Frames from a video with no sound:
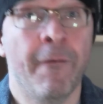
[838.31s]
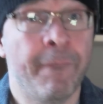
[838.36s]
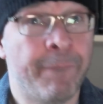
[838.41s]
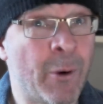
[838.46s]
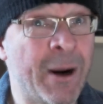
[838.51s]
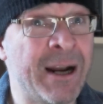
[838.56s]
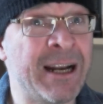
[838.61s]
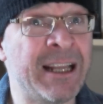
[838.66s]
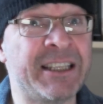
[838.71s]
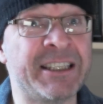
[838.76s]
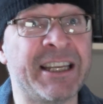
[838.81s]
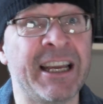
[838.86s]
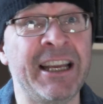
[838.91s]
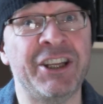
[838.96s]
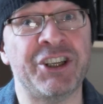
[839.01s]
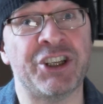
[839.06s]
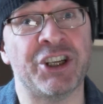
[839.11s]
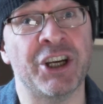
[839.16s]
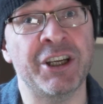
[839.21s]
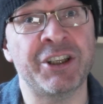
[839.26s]
For any
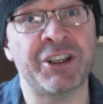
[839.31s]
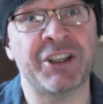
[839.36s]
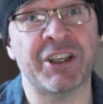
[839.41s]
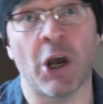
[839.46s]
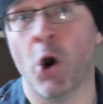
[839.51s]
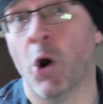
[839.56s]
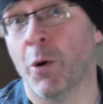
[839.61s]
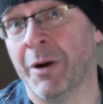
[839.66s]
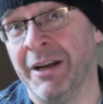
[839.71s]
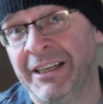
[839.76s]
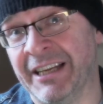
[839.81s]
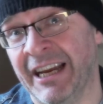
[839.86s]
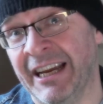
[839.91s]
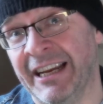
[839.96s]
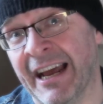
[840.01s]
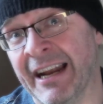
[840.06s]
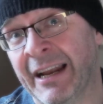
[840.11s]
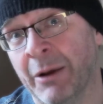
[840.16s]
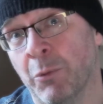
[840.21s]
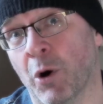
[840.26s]
teachers, or
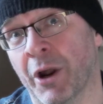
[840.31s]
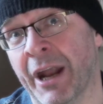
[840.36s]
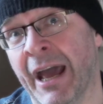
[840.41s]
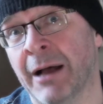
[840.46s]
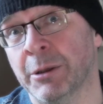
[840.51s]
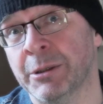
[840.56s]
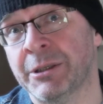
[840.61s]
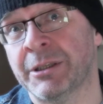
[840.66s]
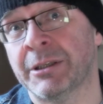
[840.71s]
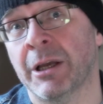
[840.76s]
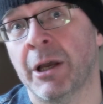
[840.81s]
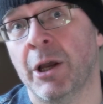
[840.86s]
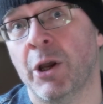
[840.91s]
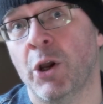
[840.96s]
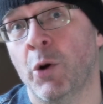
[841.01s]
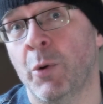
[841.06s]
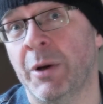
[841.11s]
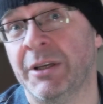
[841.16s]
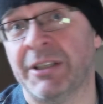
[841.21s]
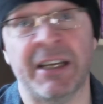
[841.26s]
indeed anyone else
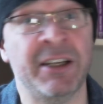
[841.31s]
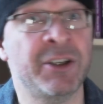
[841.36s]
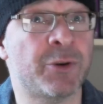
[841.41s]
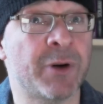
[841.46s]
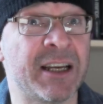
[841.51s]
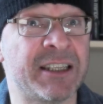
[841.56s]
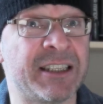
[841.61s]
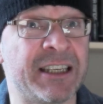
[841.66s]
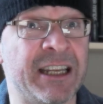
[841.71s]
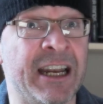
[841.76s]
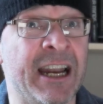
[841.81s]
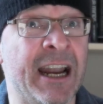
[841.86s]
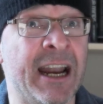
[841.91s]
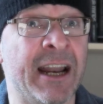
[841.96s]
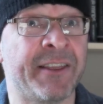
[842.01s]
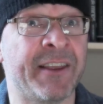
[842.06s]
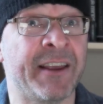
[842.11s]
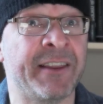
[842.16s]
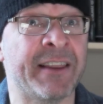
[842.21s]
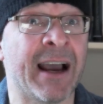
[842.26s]
who is interested in
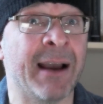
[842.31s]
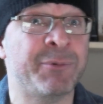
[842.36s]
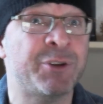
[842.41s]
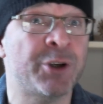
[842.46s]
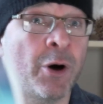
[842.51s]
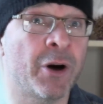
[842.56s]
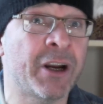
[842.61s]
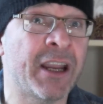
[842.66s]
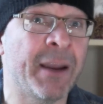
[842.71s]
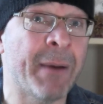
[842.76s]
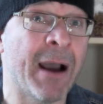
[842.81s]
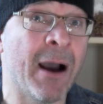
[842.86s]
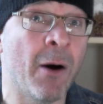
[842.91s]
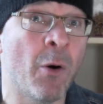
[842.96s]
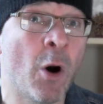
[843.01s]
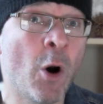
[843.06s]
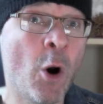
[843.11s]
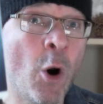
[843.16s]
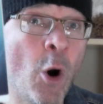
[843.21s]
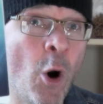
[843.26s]
anything that I'm talking about,